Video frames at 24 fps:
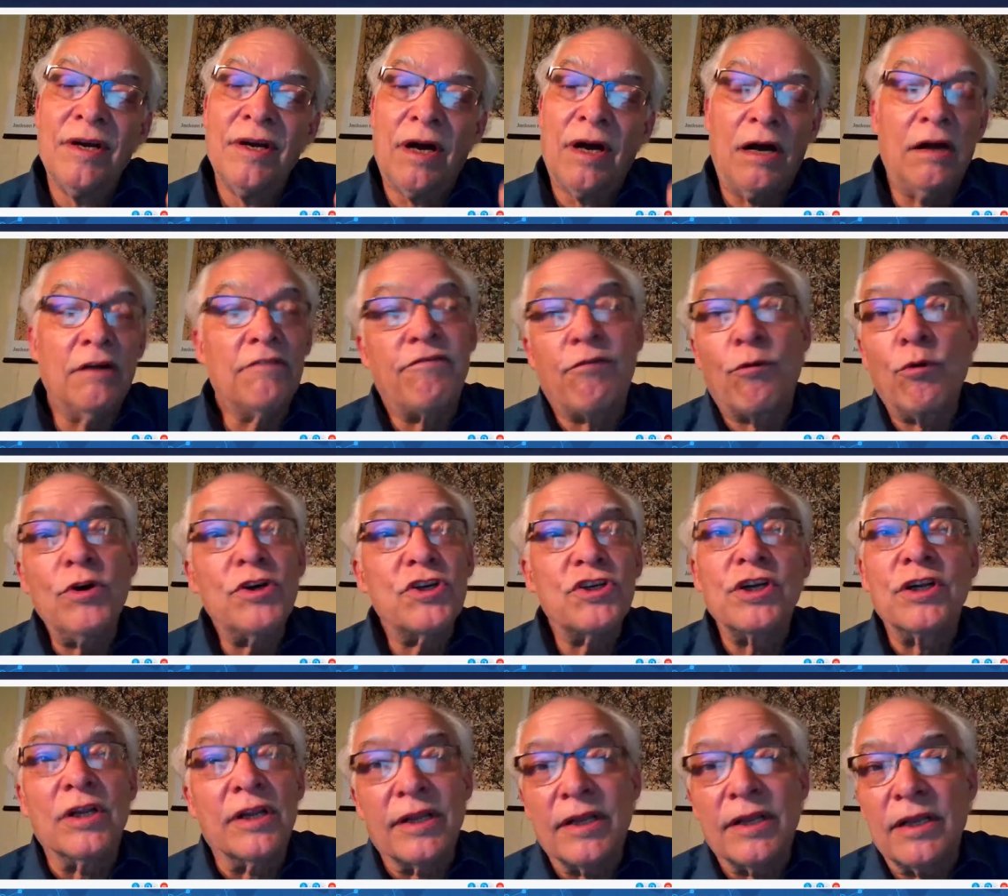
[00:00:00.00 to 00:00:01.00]

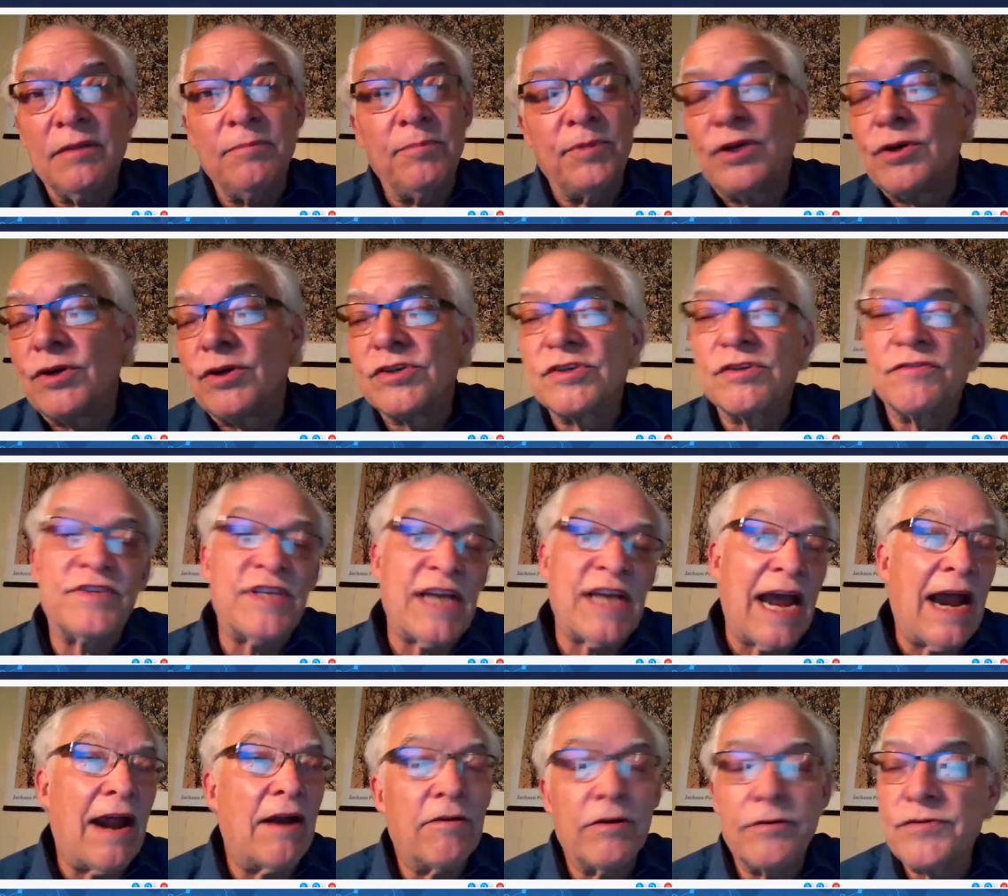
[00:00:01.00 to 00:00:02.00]
Unfortunately, because of
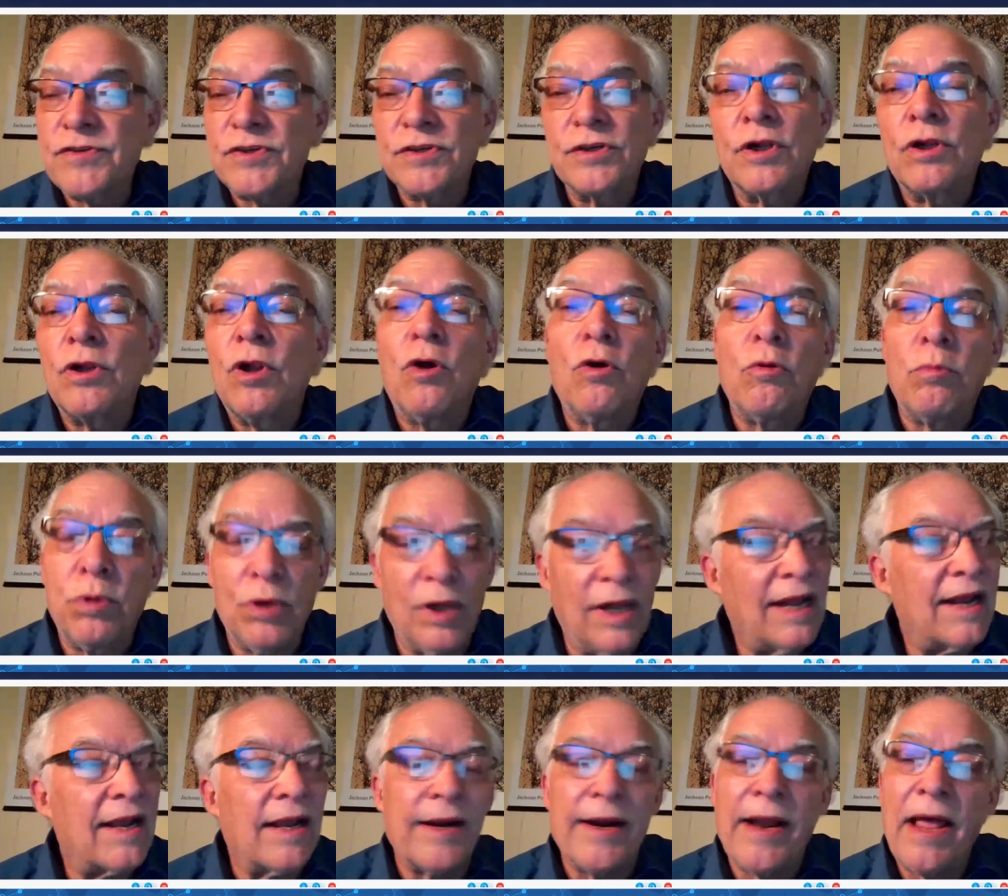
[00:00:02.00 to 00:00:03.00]
tariffs and global
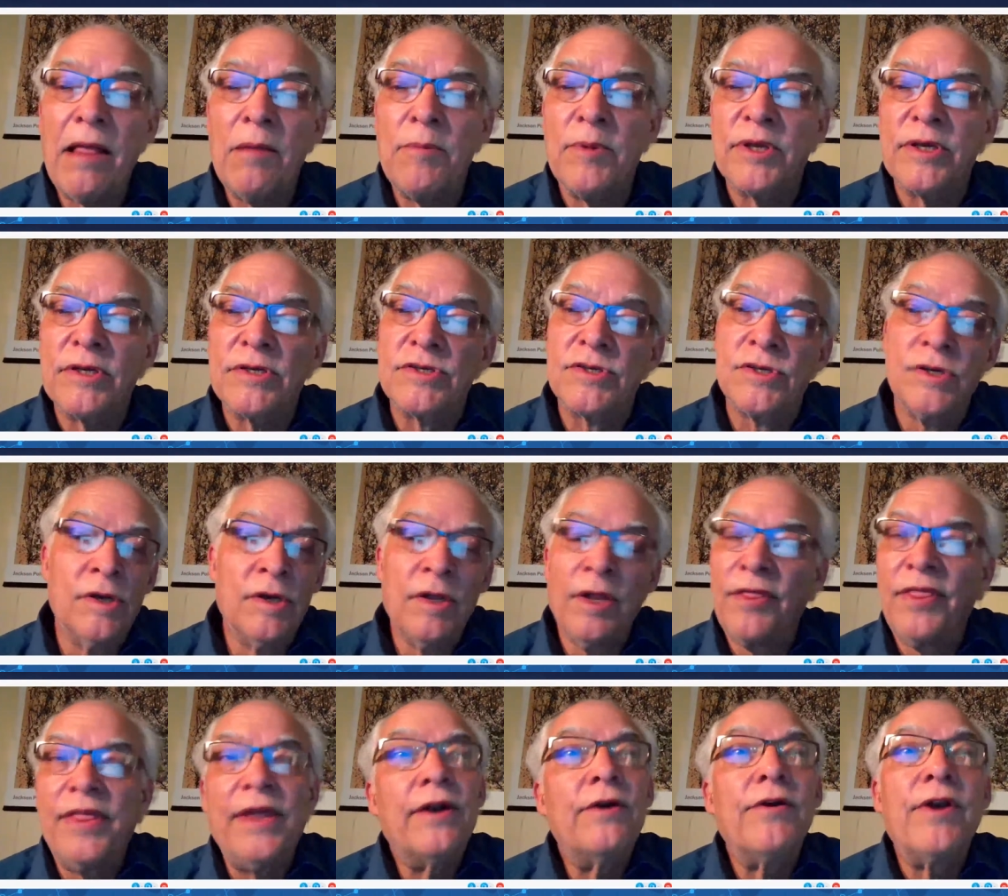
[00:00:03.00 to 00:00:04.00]
economics,
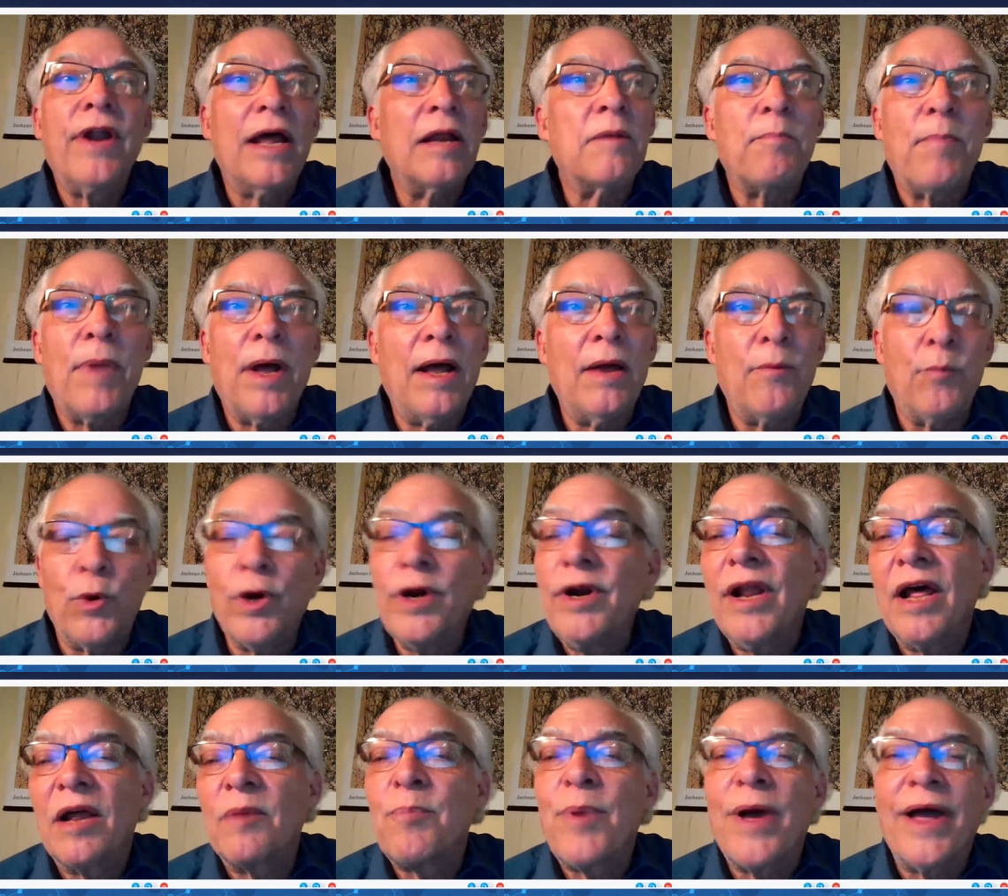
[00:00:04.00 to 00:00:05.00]
they're not we're
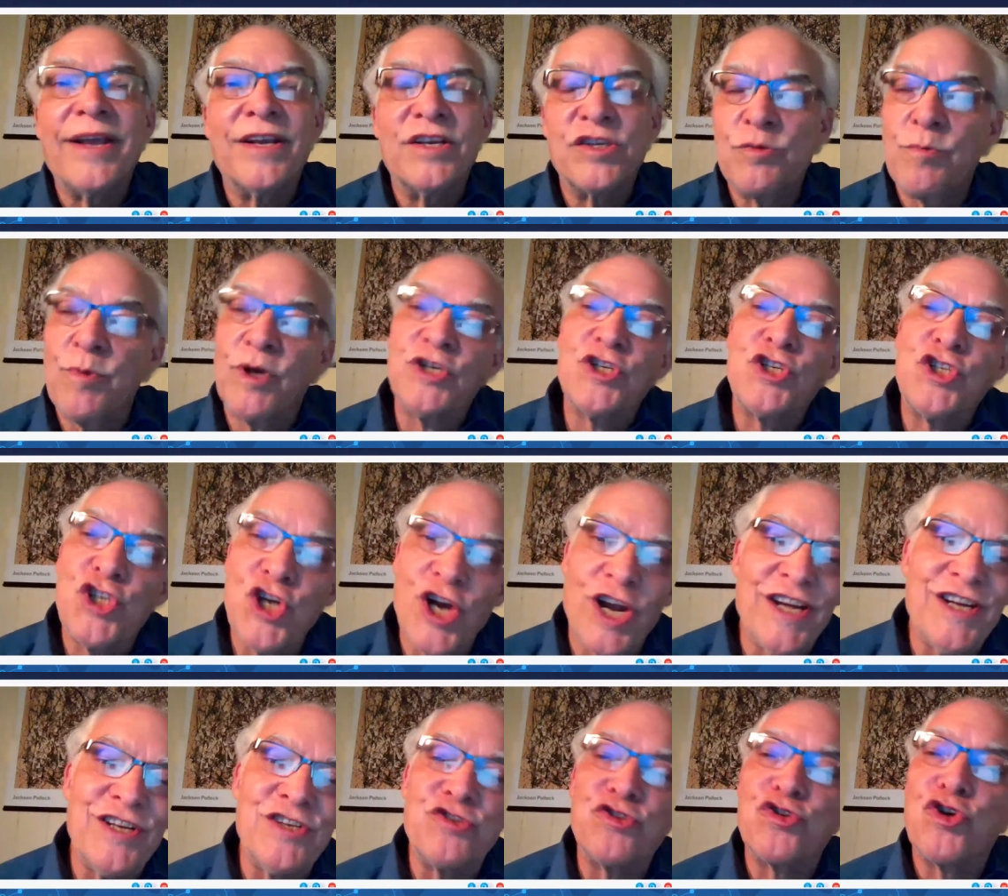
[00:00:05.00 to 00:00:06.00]
not buying as much
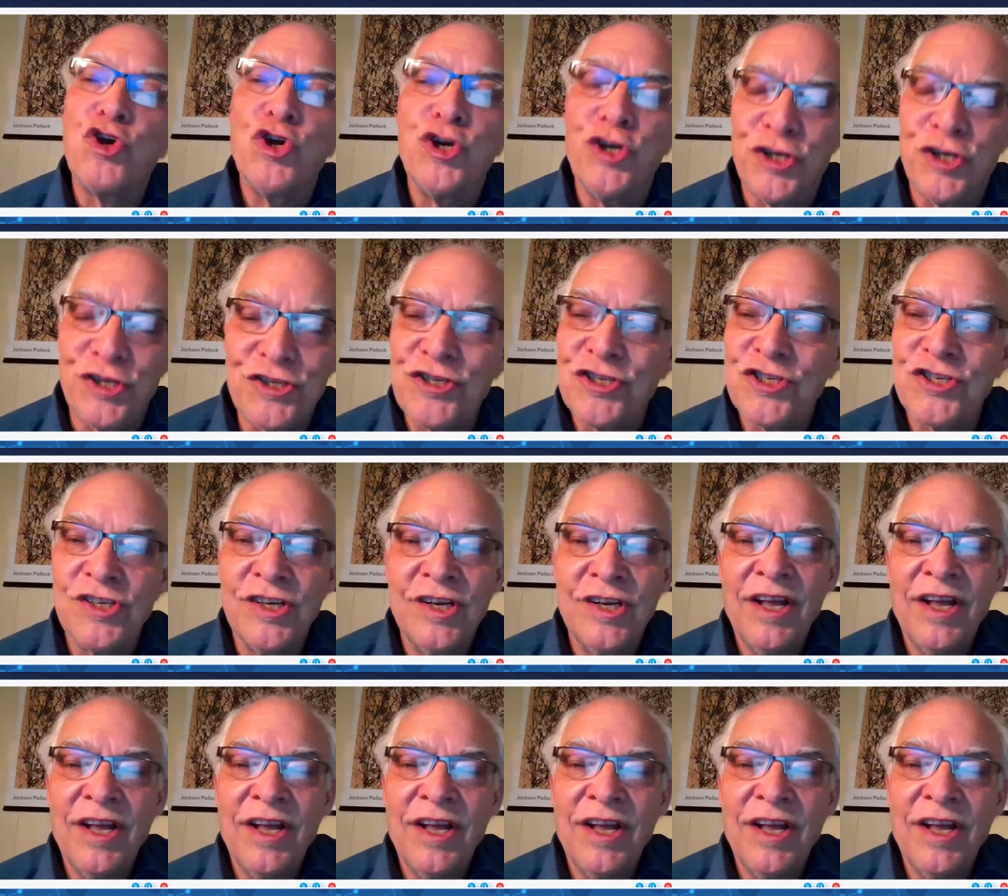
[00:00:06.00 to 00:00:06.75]
Chinese goods